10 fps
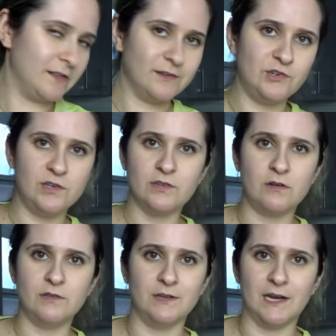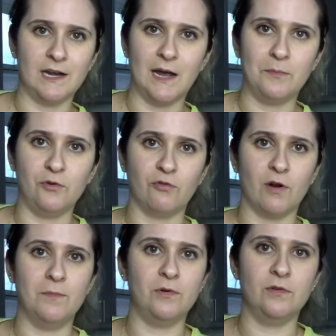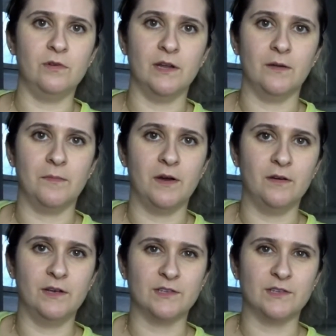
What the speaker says: she just called it like an apple crumble in a mug.